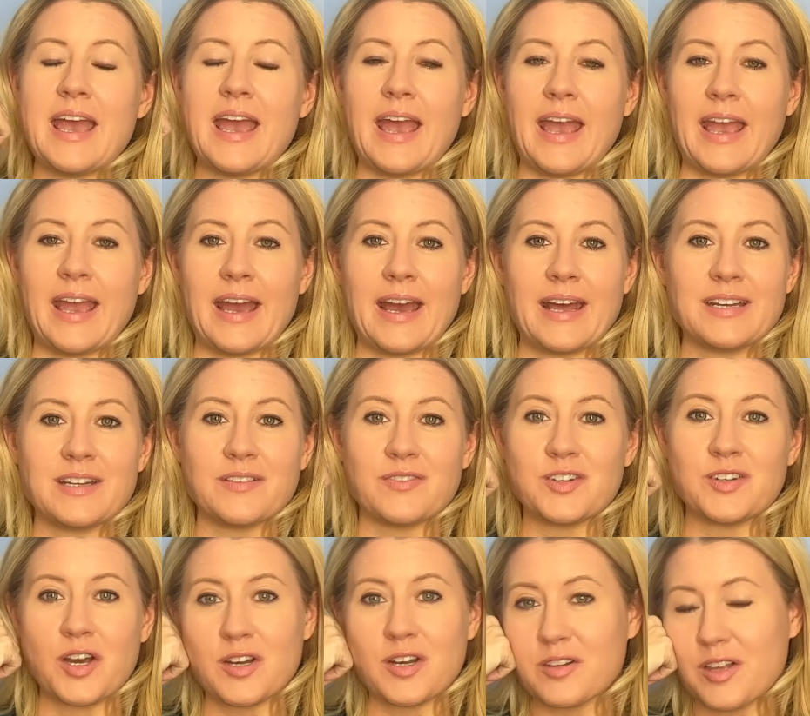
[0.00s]
And if
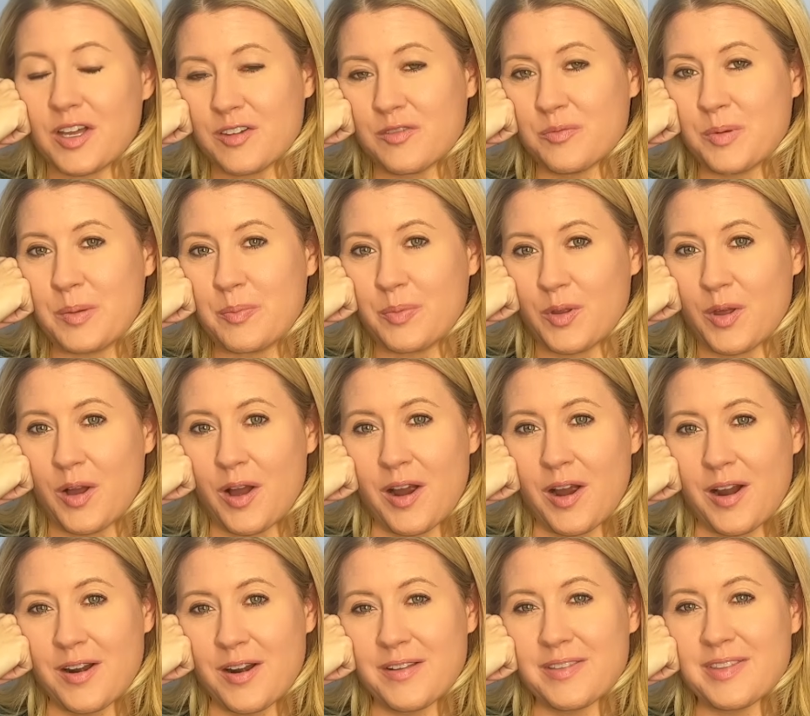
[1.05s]
not a lot of people are,